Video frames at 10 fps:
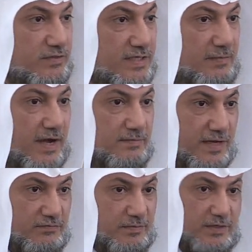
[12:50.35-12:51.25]
or some
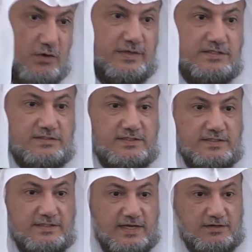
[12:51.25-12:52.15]
harm god forbid nobody's
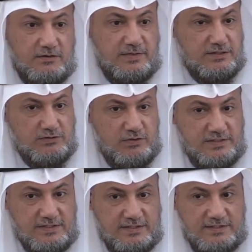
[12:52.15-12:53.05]
seeing that nobody's
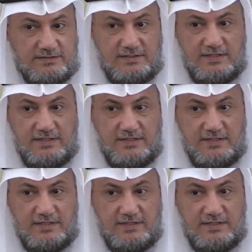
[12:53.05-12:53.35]
noticing it